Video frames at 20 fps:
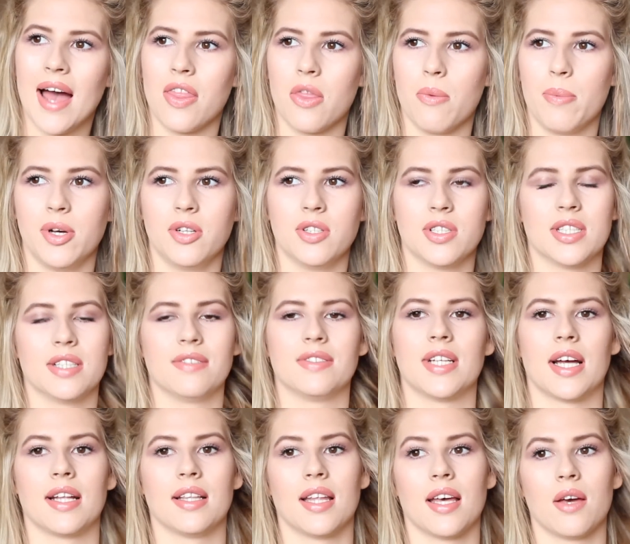and the builders have
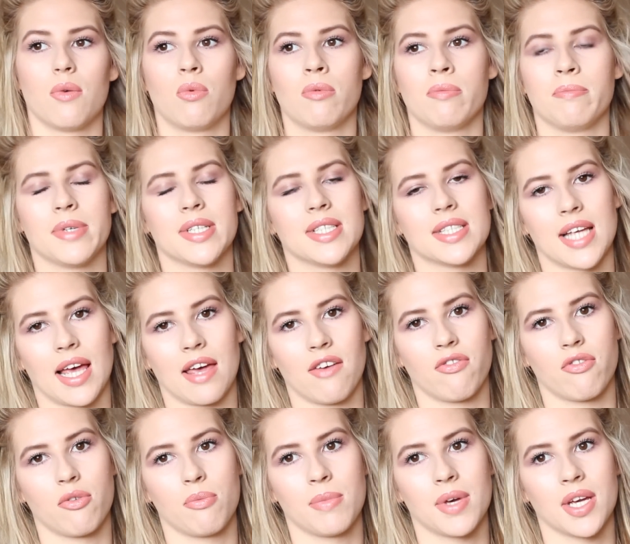said that it wouldn't be
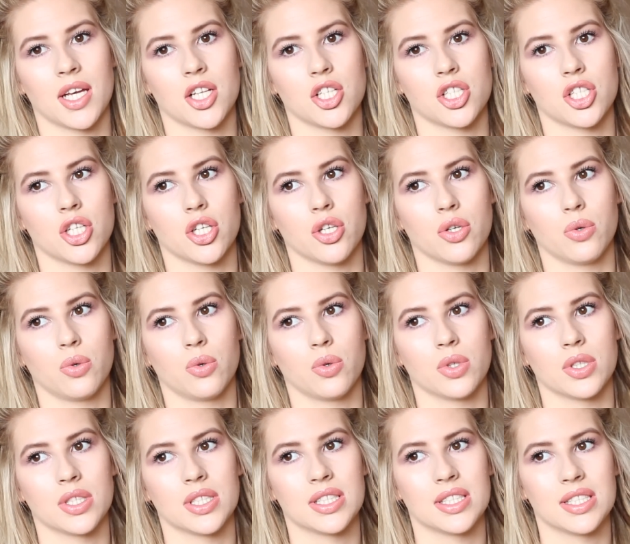safe for me to
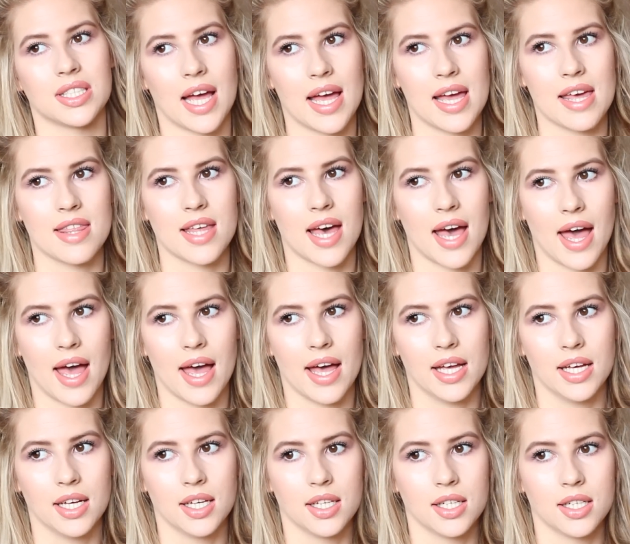stay there